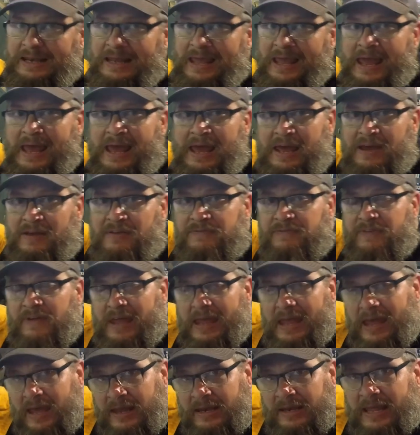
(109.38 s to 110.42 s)
have
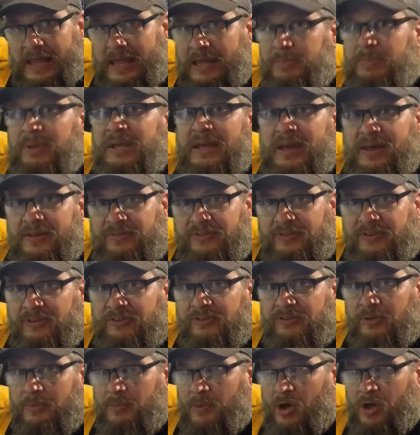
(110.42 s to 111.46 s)
an ABS
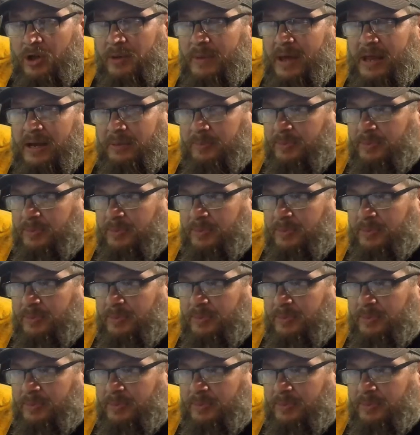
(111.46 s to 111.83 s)
system, automatic